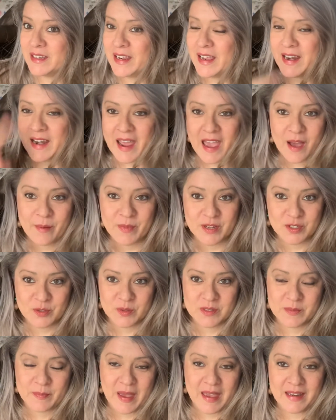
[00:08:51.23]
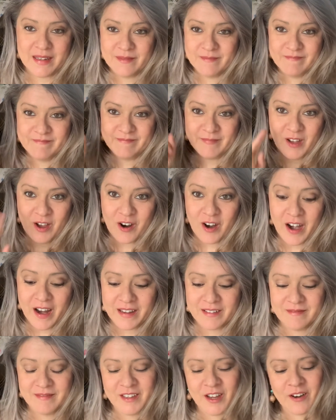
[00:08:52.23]
And how much was made? All right,
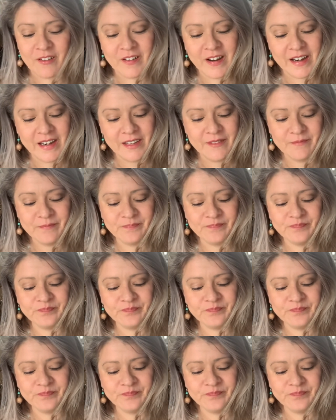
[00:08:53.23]
y'all ready?